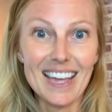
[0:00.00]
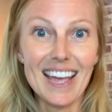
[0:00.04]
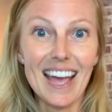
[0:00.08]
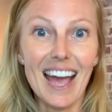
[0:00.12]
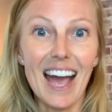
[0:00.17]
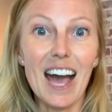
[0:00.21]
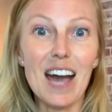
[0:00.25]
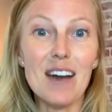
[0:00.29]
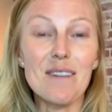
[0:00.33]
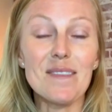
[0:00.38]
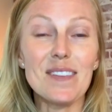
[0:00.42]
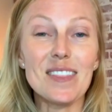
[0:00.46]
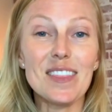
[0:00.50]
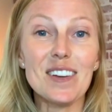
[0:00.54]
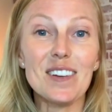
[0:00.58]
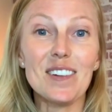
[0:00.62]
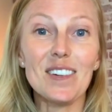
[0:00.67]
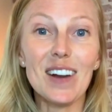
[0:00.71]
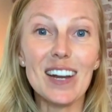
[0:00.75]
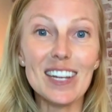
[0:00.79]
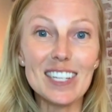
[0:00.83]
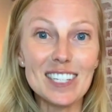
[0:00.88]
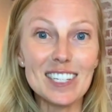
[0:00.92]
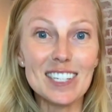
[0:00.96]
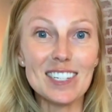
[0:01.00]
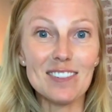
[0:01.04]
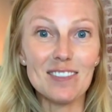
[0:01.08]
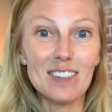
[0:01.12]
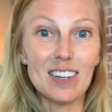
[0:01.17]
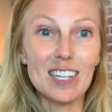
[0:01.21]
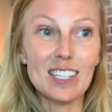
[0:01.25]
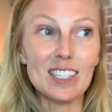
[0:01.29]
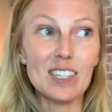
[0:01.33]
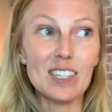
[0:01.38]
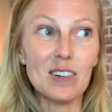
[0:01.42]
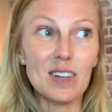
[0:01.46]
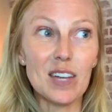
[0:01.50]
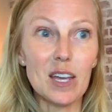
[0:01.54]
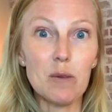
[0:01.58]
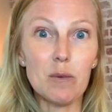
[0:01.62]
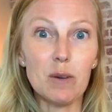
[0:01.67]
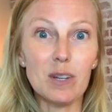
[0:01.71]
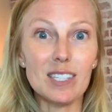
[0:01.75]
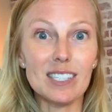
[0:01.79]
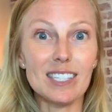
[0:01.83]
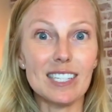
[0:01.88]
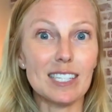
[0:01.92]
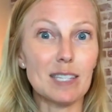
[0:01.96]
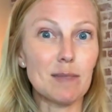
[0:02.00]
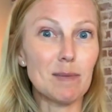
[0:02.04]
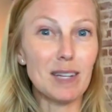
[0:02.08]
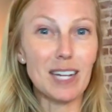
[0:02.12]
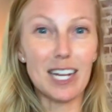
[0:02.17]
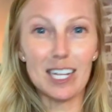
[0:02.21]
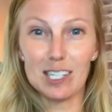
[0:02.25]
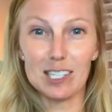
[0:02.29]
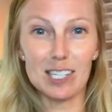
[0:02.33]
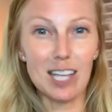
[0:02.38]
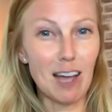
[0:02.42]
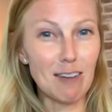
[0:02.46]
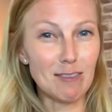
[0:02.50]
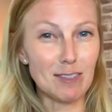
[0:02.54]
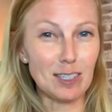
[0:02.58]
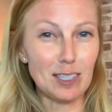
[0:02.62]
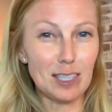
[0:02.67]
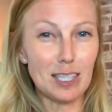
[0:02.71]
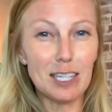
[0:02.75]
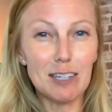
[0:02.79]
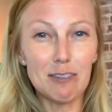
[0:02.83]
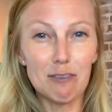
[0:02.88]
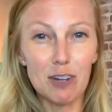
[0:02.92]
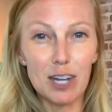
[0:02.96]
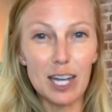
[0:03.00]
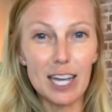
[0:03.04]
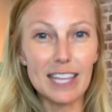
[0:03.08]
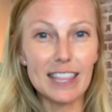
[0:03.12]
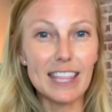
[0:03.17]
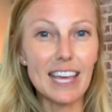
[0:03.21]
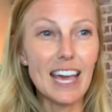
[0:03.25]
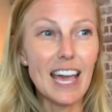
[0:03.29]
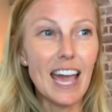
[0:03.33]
And the question was, okay, well, is this something I just have to live with?